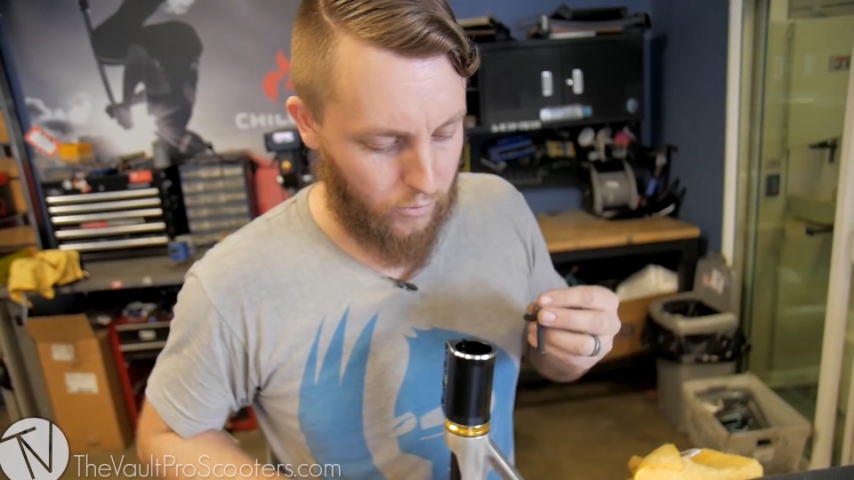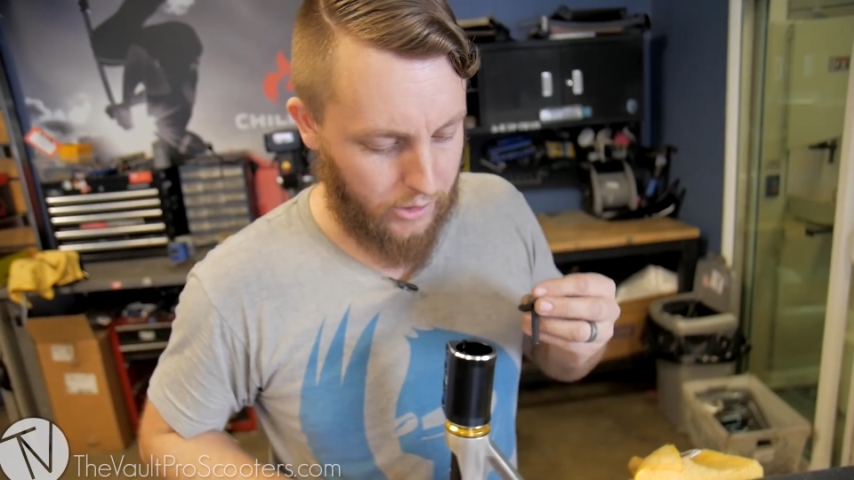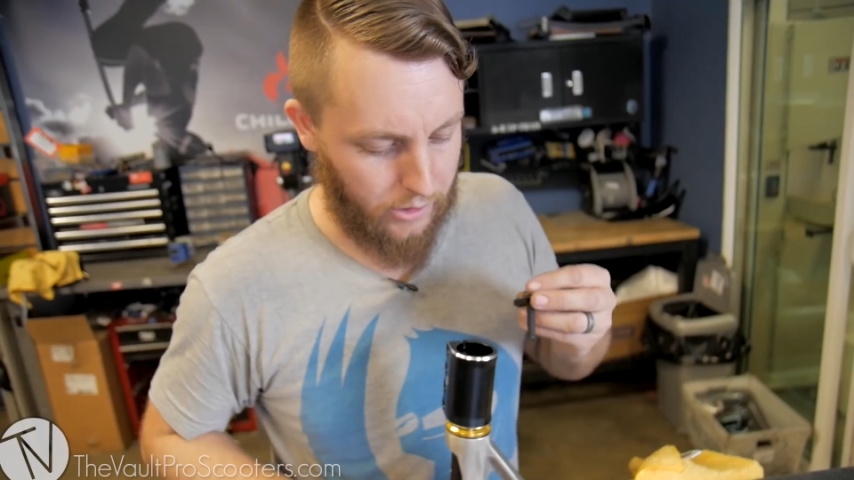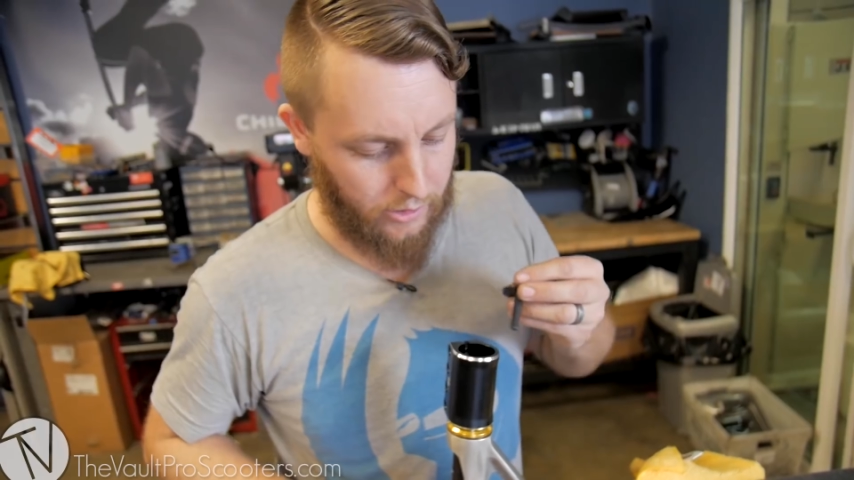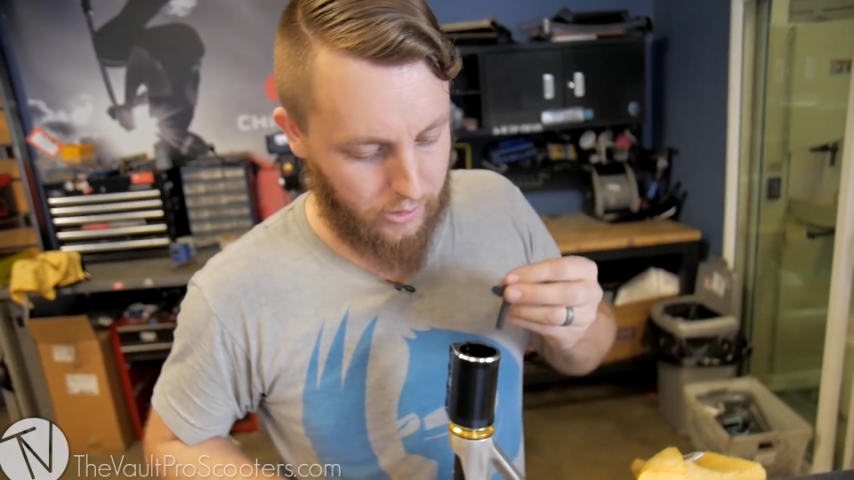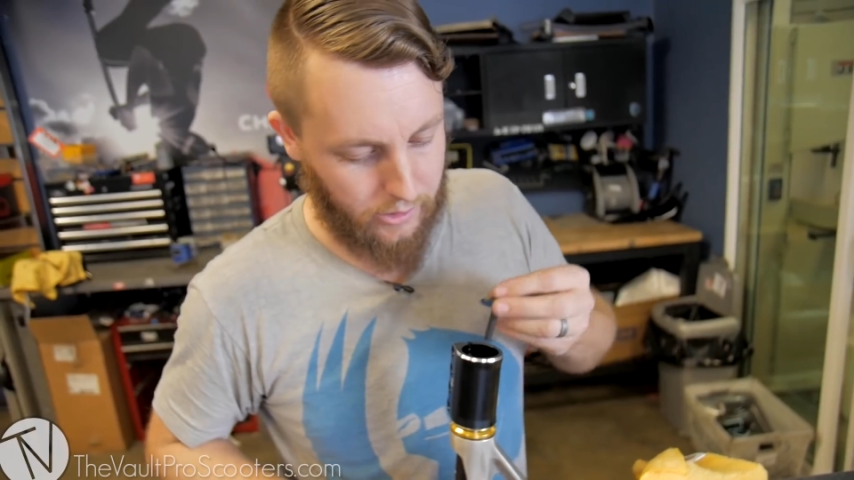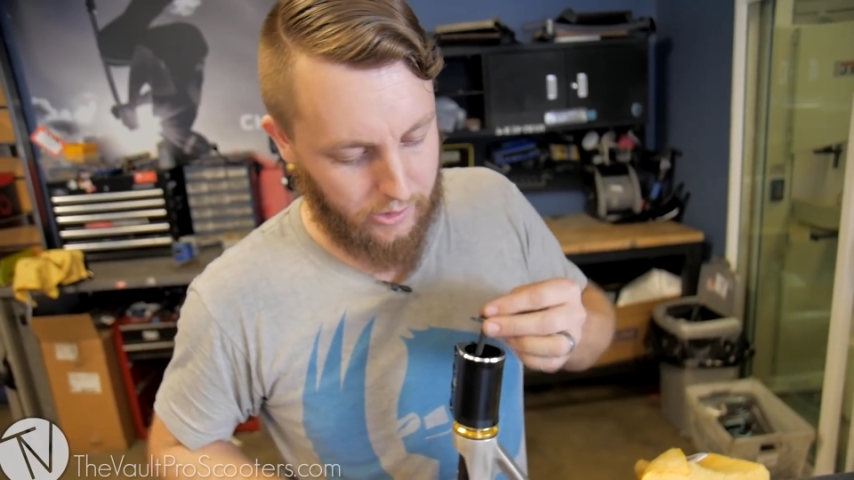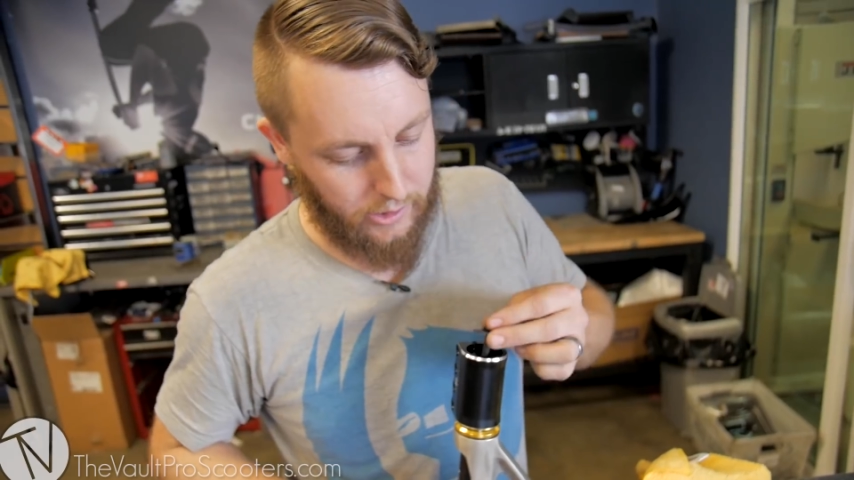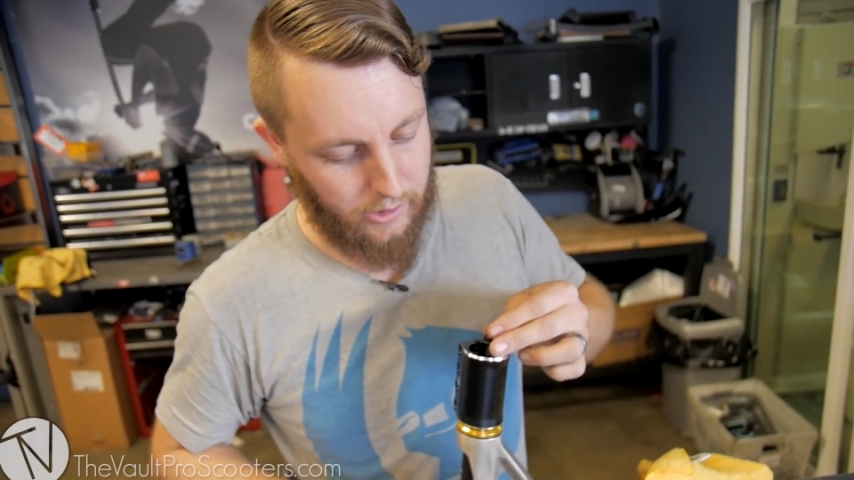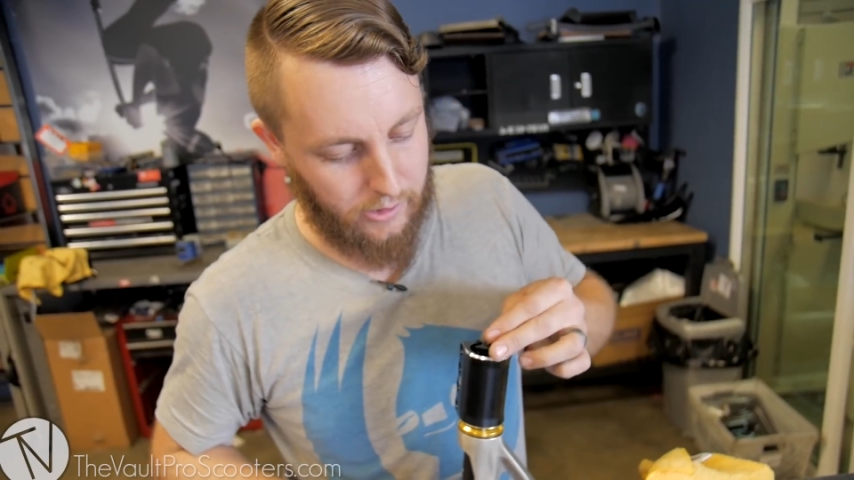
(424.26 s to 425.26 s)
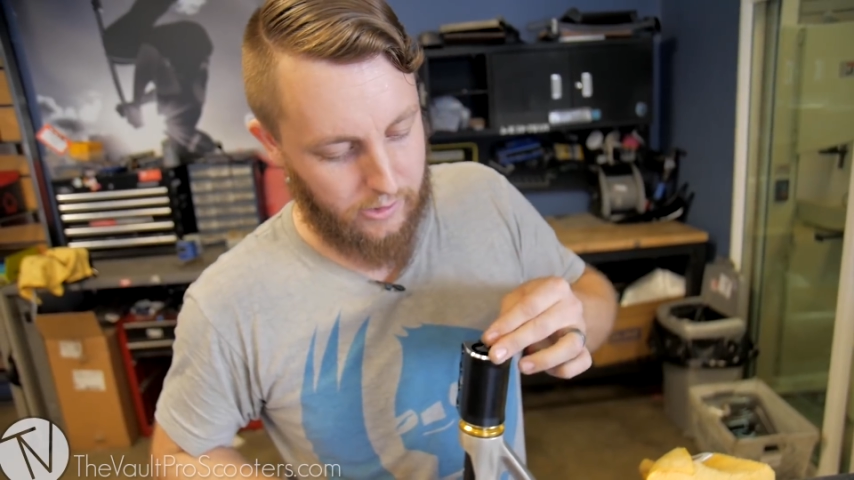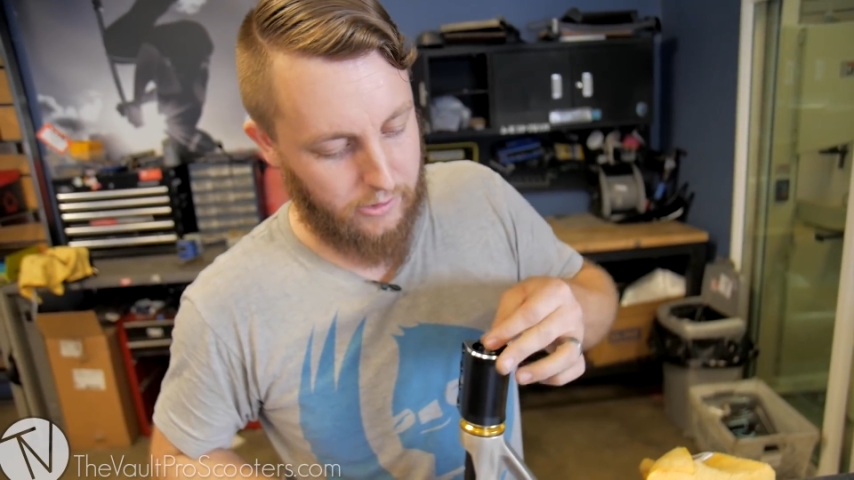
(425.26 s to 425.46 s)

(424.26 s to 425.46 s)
We are good.